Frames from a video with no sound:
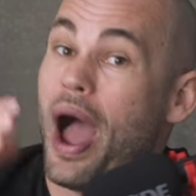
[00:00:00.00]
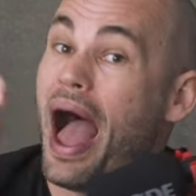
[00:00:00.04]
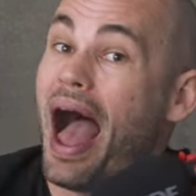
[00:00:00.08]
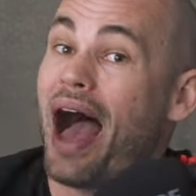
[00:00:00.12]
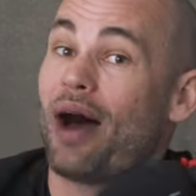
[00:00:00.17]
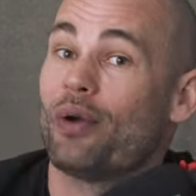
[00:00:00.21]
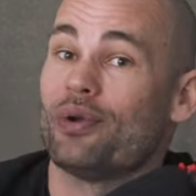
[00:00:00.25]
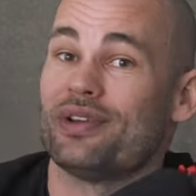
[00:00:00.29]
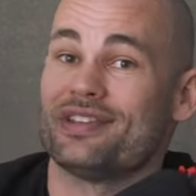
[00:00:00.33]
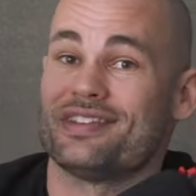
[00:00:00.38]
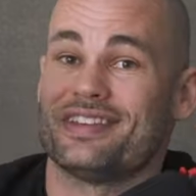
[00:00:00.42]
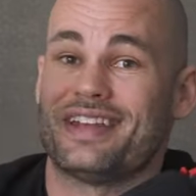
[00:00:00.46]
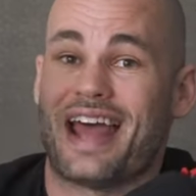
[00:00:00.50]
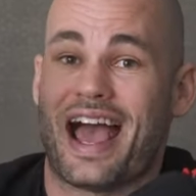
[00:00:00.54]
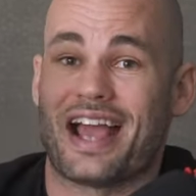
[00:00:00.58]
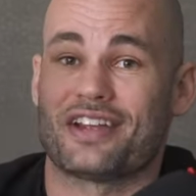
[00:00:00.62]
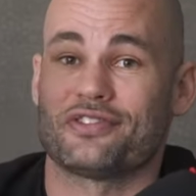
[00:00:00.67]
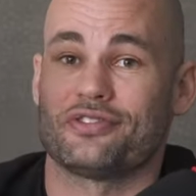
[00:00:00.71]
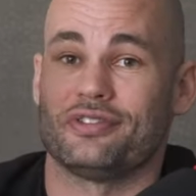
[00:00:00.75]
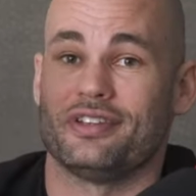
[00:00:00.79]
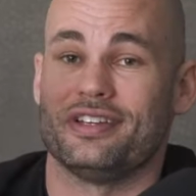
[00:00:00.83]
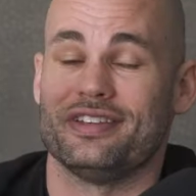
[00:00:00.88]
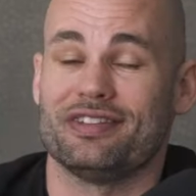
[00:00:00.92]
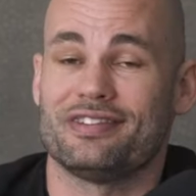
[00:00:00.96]
how does it
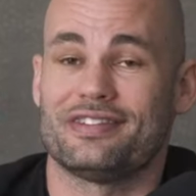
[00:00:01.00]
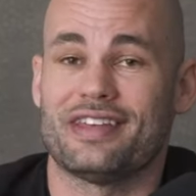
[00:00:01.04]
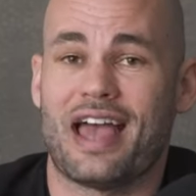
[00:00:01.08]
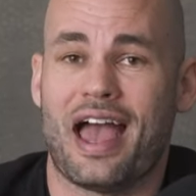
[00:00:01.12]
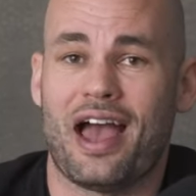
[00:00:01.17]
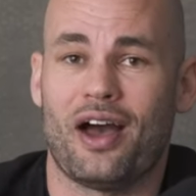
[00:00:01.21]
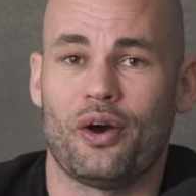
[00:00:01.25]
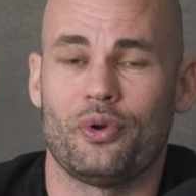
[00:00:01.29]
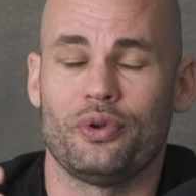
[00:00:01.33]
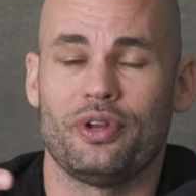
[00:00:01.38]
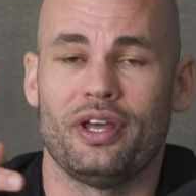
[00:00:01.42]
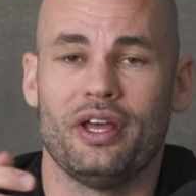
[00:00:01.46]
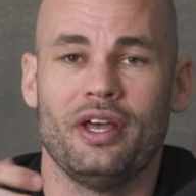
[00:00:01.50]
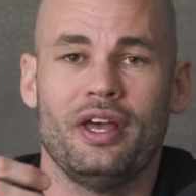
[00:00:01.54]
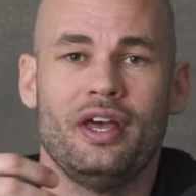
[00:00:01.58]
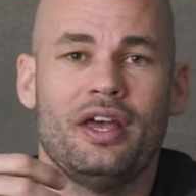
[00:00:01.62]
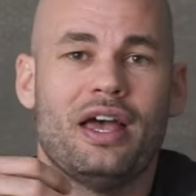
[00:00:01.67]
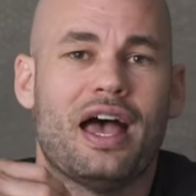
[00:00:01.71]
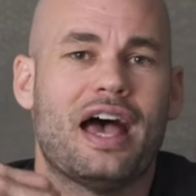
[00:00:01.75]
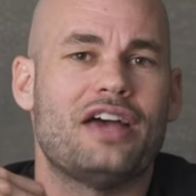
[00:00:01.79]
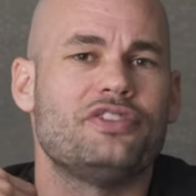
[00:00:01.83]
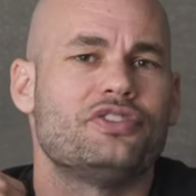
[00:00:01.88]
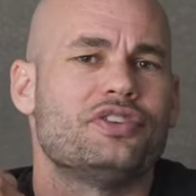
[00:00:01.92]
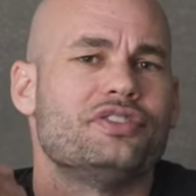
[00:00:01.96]
actually sound?
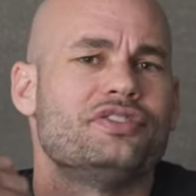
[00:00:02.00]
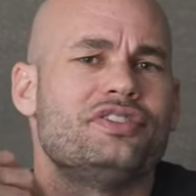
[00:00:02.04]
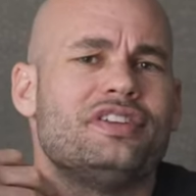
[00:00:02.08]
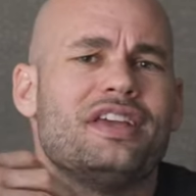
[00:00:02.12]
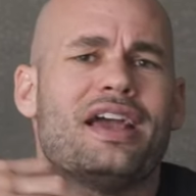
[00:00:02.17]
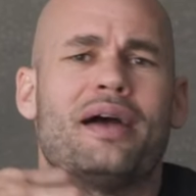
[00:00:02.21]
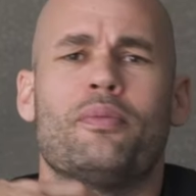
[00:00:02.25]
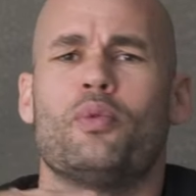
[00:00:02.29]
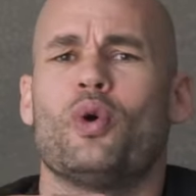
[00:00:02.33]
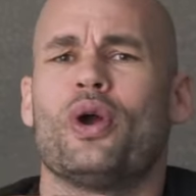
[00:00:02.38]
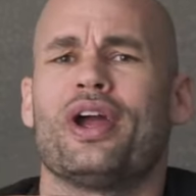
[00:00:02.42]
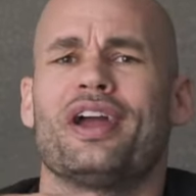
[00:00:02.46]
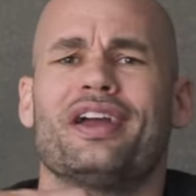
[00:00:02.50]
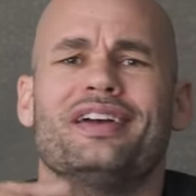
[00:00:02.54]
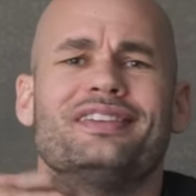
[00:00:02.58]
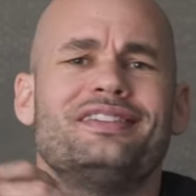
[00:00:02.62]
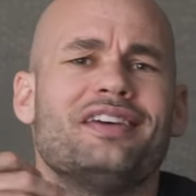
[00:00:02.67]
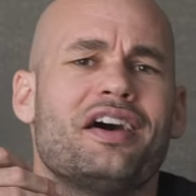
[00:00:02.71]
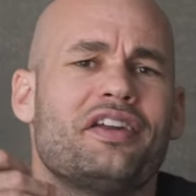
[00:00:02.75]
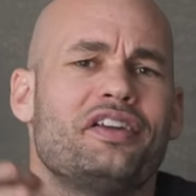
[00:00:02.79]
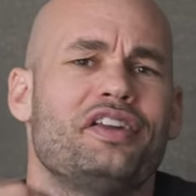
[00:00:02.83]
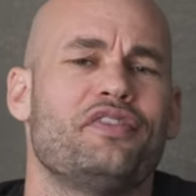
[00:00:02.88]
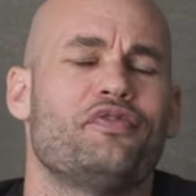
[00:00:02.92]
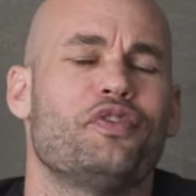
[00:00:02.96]
As you can see, I'm wearing a
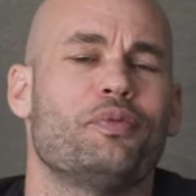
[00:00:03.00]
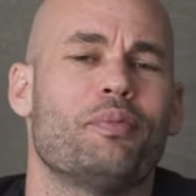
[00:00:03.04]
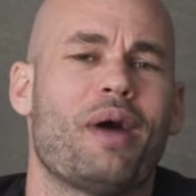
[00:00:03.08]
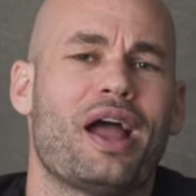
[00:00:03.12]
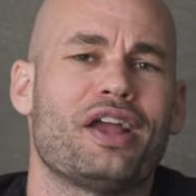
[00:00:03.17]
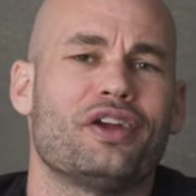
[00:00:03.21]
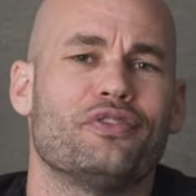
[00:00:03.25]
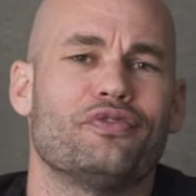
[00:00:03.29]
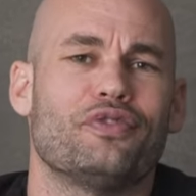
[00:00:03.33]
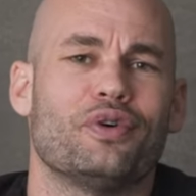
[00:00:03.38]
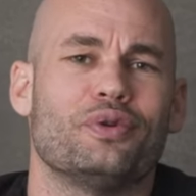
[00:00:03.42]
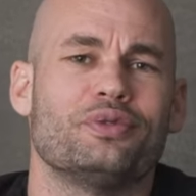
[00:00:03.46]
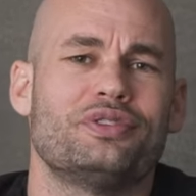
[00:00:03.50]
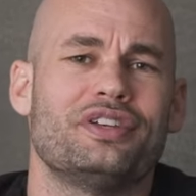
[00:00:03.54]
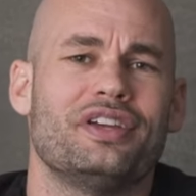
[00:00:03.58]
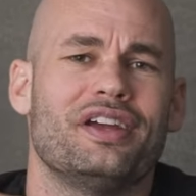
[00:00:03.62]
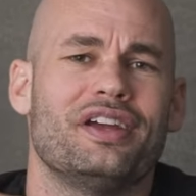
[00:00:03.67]
ton of different microphones